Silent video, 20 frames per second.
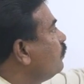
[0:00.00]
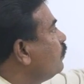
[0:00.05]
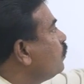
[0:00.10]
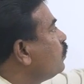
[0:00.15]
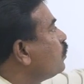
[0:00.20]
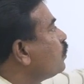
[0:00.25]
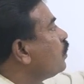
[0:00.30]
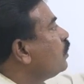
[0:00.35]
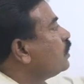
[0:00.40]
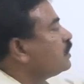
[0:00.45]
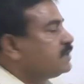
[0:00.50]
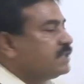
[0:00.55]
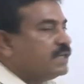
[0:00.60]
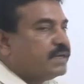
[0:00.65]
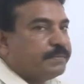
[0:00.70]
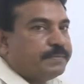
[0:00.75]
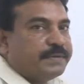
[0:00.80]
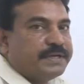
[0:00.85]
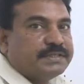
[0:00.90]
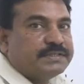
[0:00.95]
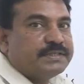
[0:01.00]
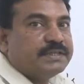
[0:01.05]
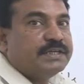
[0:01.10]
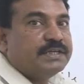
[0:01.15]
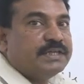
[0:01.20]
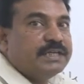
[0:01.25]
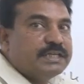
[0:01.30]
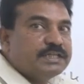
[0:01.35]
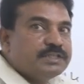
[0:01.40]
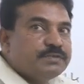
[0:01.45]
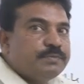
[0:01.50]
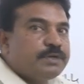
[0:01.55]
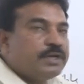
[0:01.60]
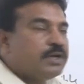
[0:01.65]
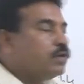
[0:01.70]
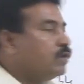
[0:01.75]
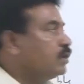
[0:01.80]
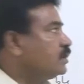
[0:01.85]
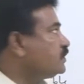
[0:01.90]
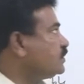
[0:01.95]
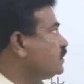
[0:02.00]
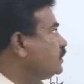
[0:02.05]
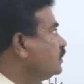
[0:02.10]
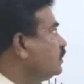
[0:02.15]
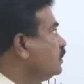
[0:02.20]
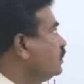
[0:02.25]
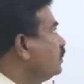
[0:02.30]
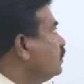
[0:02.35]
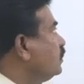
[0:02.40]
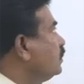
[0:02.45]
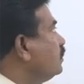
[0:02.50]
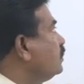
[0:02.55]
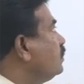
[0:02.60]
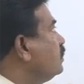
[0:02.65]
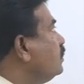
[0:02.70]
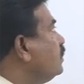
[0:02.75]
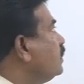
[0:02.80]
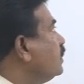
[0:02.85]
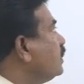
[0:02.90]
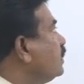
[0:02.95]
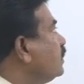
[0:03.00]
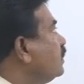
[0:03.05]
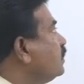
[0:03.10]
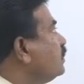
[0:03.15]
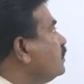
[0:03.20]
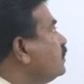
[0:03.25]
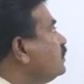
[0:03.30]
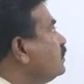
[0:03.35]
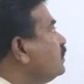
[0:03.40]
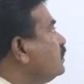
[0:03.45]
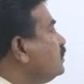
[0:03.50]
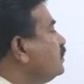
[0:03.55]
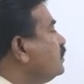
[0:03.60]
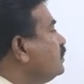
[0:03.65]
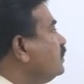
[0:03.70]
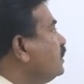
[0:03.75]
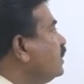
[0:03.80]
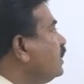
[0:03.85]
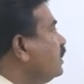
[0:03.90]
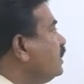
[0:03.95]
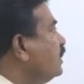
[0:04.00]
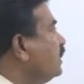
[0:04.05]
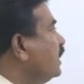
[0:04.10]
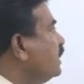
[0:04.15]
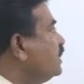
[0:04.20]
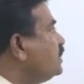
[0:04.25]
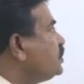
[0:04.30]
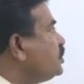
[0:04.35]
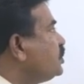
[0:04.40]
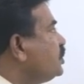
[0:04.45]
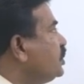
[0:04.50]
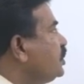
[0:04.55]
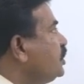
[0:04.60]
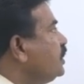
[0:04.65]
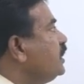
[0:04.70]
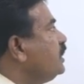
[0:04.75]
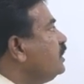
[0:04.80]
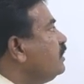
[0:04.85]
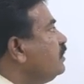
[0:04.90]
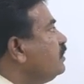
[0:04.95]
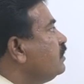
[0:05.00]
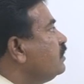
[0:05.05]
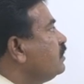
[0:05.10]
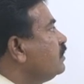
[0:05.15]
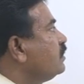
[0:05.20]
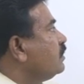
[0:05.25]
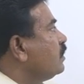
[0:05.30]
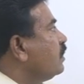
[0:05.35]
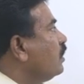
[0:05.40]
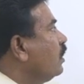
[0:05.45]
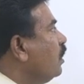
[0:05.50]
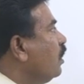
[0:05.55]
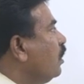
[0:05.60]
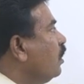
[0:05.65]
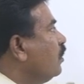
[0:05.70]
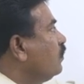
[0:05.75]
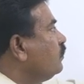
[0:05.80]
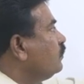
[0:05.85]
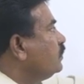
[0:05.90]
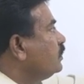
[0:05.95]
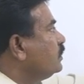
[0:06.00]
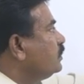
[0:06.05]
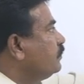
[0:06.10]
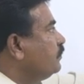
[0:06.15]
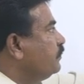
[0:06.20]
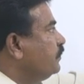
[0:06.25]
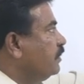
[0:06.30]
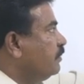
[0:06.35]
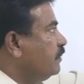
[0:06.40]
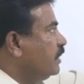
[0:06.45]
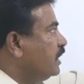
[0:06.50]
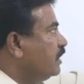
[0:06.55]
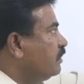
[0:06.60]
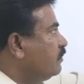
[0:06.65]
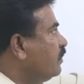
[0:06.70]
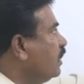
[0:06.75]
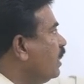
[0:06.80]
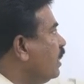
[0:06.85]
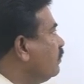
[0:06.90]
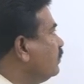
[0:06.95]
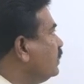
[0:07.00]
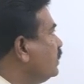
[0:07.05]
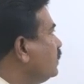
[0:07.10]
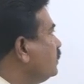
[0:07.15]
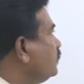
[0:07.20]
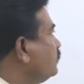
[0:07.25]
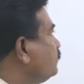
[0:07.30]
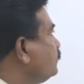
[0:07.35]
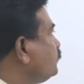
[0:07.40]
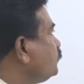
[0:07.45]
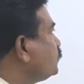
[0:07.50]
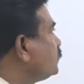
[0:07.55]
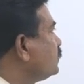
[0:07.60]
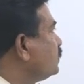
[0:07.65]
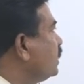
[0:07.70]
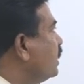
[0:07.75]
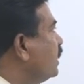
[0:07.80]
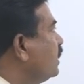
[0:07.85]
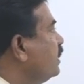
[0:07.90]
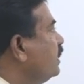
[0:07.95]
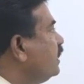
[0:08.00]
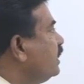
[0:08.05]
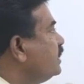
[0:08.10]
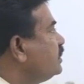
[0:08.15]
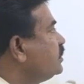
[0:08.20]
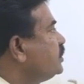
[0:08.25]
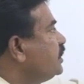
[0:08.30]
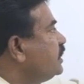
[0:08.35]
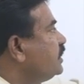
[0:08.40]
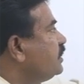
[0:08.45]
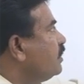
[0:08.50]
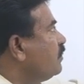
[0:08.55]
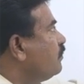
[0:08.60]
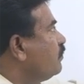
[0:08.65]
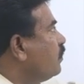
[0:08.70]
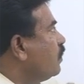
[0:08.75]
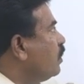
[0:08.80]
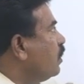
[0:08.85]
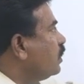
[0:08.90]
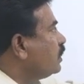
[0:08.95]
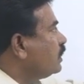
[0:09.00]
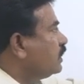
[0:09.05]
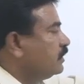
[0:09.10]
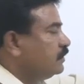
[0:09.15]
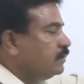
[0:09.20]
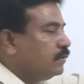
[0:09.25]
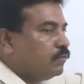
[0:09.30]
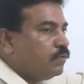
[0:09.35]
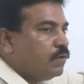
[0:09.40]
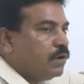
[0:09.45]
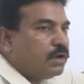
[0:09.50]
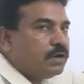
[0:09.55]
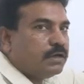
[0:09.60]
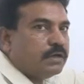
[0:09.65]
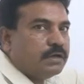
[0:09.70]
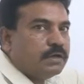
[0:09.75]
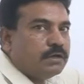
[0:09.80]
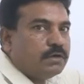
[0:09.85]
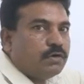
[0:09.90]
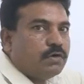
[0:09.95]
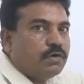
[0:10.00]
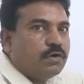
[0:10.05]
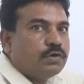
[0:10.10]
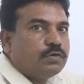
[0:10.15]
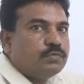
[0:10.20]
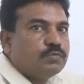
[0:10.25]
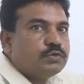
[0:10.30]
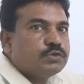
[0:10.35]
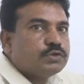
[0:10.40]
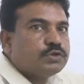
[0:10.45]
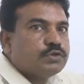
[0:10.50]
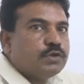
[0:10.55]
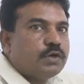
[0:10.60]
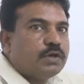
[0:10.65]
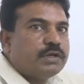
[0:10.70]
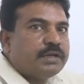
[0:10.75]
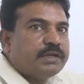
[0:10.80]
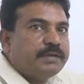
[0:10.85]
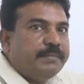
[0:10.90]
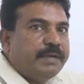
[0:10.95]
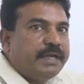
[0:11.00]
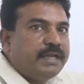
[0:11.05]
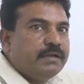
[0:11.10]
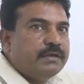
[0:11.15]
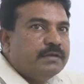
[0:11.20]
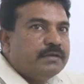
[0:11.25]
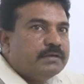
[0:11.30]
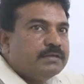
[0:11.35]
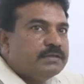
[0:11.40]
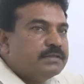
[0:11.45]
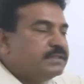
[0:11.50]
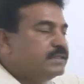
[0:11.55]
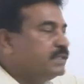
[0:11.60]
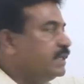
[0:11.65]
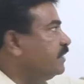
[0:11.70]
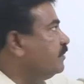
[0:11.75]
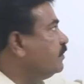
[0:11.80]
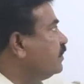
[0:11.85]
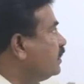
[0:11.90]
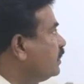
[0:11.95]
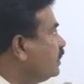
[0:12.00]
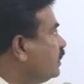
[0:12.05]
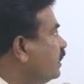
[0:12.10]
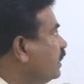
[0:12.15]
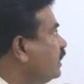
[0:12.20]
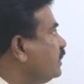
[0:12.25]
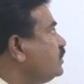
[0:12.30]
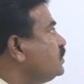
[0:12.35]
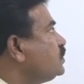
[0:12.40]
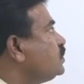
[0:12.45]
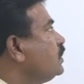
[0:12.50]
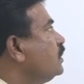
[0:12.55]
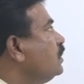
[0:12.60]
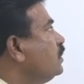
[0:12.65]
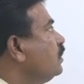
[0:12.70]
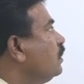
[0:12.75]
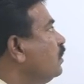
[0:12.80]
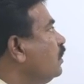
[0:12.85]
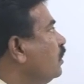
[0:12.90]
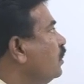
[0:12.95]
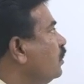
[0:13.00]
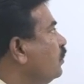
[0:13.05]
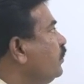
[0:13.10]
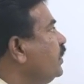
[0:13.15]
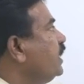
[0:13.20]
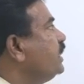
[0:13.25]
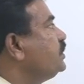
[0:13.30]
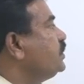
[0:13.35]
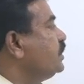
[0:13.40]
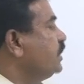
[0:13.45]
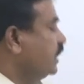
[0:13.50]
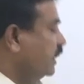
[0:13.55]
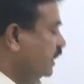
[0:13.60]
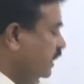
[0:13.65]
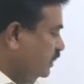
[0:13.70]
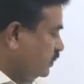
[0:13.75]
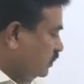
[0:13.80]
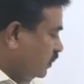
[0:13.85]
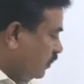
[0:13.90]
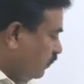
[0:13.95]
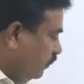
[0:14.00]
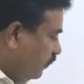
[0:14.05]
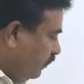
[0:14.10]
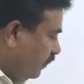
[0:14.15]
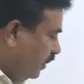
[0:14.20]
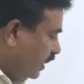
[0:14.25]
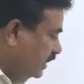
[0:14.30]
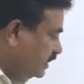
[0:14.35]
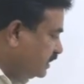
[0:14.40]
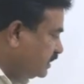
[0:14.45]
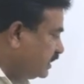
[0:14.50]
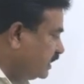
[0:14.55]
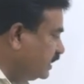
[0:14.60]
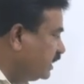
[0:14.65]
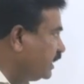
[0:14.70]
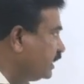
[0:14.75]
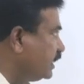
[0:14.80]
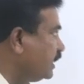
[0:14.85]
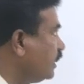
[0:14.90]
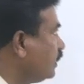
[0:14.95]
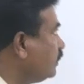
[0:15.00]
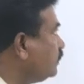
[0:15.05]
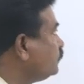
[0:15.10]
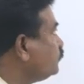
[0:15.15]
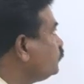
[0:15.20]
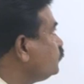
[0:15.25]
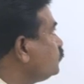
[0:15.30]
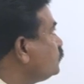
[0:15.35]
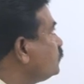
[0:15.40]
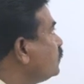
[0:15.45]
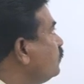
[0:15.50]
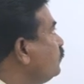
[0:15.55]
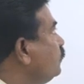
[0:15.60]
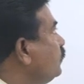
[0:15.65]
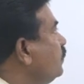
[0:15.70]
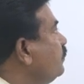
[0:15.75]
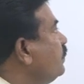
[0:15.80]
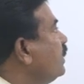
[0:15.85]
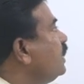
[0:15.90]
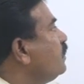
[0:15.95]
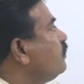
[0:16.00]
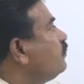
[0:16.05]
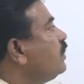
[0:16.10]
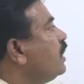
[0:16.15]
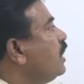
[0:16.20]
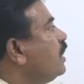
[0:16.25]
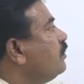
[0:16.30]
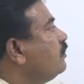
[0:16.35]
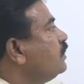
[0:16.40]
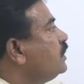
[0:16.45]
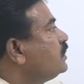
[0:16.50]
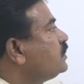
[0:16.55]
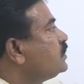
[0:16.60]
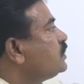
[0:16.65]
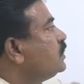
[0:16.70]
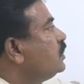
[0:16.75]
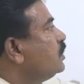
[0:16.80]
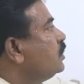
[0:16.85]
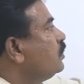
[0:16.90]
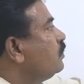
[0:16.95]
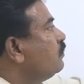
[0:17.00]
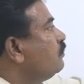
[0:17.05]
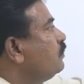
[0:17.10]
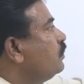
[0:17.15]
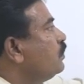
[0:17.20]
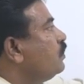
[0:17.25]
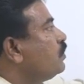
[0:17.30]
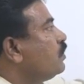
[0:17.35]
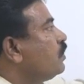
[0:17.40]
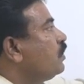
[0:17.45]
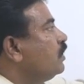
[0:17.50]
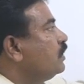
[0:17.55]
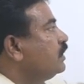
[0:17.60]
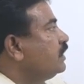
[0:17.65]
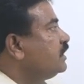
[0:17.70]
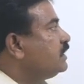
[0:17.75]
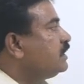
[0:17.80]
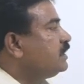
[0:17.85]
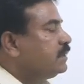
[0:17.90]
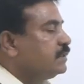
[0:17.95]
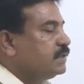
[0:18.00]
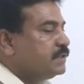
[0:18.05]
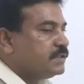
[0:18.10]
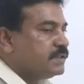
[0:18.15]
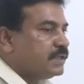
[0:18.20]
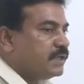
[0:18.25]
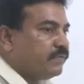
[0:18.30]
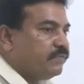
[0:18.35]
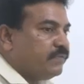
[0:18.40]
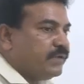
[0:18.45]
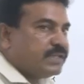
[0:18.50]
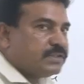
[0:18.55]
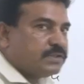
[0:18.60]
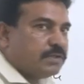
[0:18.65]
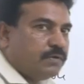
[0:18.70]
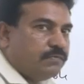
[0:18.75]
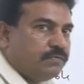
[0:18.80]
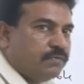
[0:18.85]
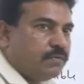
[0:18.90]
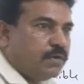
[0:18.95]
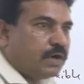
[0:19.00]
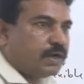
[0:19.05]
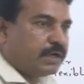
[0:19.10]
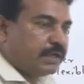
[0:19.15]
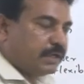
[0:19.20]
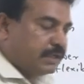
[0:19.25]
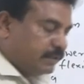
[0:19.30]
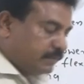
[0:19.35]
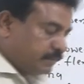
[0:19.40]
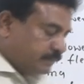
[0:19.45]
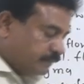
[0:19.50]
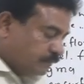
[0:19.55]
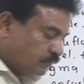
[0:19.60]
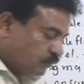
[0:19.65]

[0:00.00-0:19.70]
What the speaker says: float on surface. It's because the density of female flower and density of water almost all remain same. Hence, always in case of Vallisneria, female flowers float on the surface of water.